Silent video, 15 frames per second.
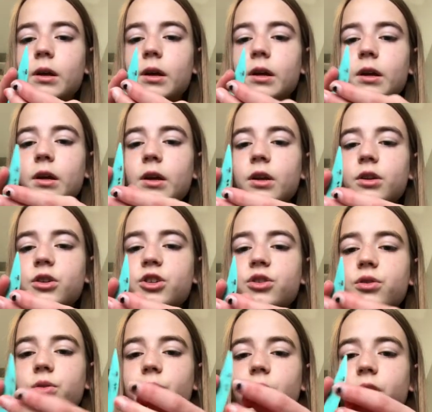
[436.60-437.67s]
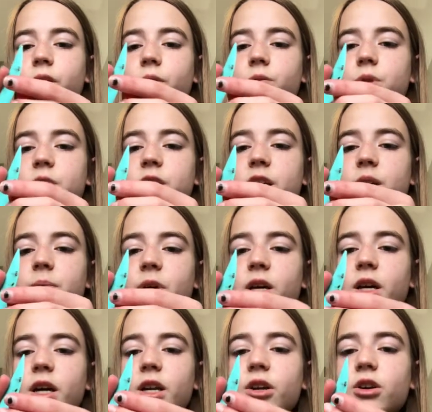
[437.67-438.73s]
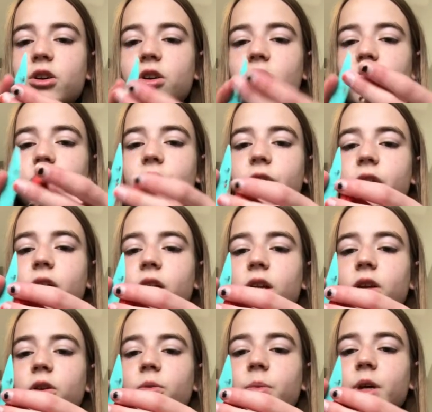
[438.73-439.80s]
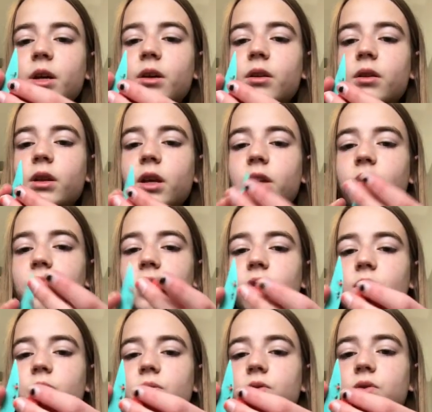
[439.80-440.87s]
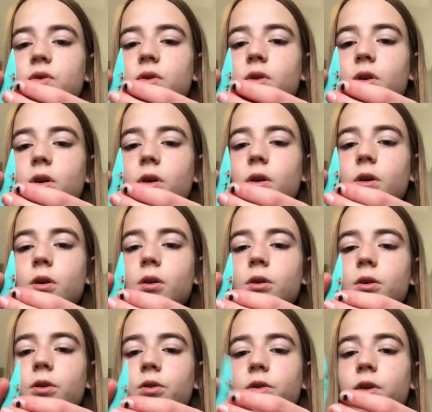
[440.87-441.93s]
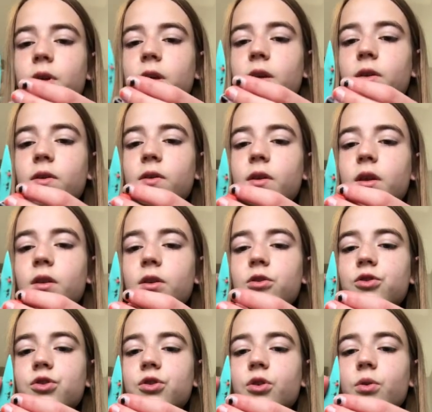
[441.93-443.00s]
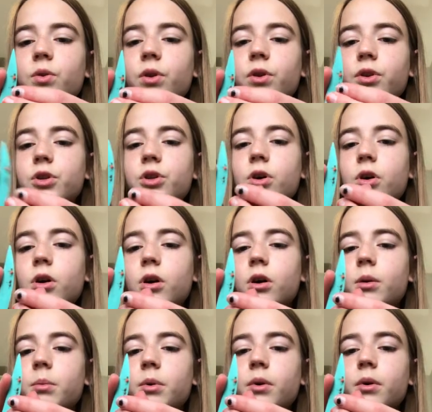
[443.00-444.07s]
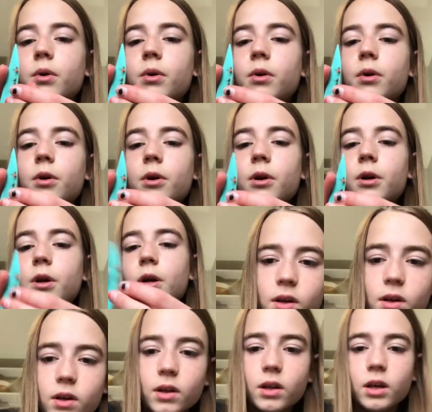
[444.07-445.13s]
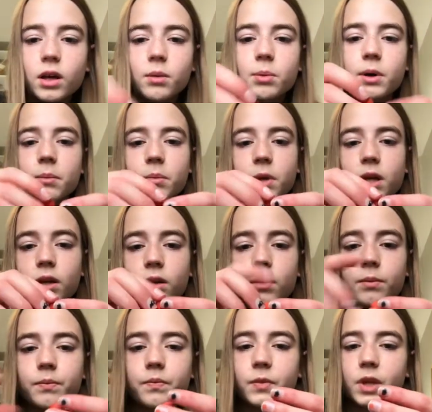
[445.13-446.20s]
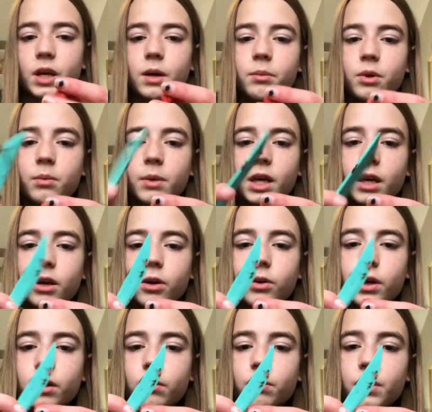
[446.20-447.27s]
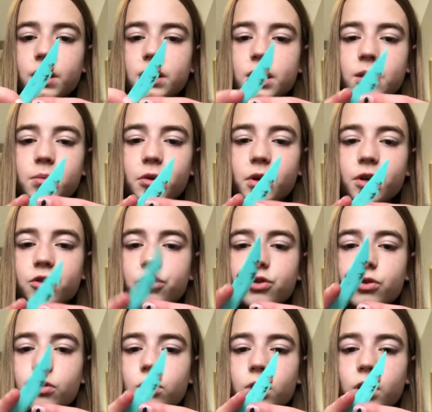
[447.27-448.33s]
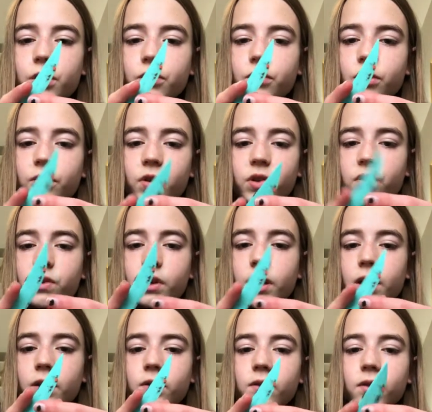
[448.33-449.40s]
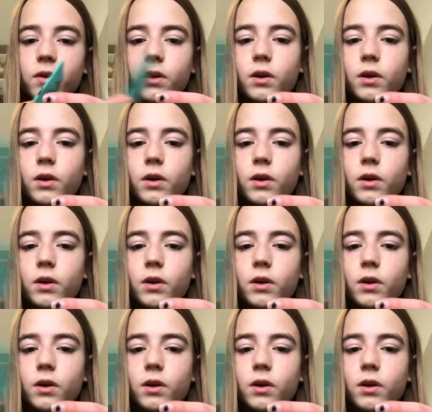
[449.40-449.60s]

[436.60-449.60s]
And you wanna go deep and kind of curve it a little bit. Like you can use your things and then just go on the top like a pumpkin. I'm gonna make it go down a bit deeper and just cross over the sides.